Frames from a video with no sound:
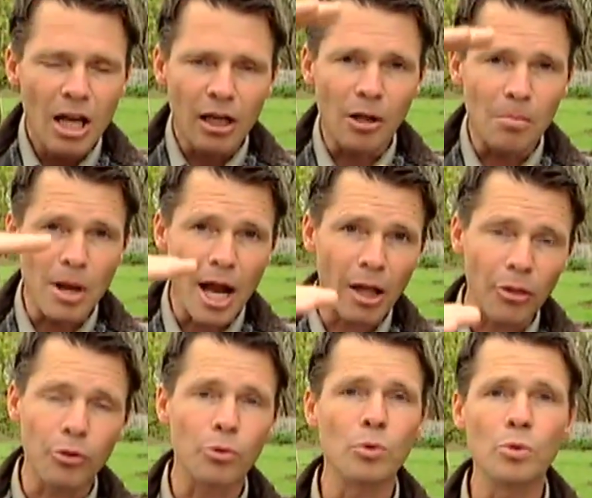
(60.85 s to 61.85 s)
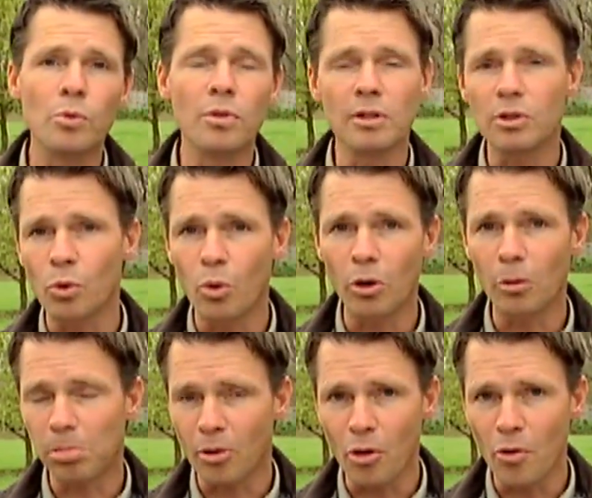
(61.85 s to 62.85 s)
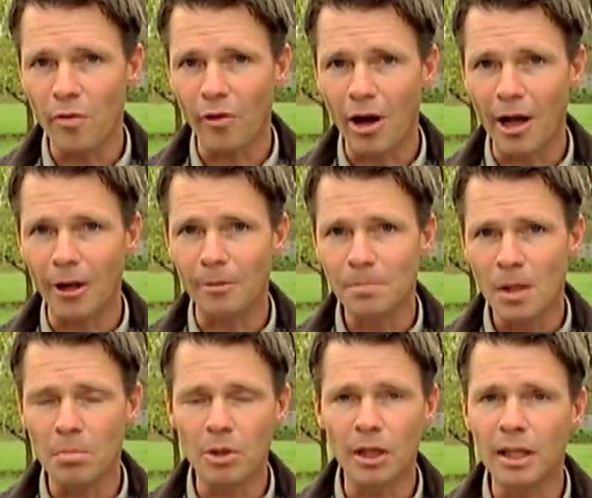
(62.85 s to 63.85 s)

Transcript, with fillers: come down through the soil profile. But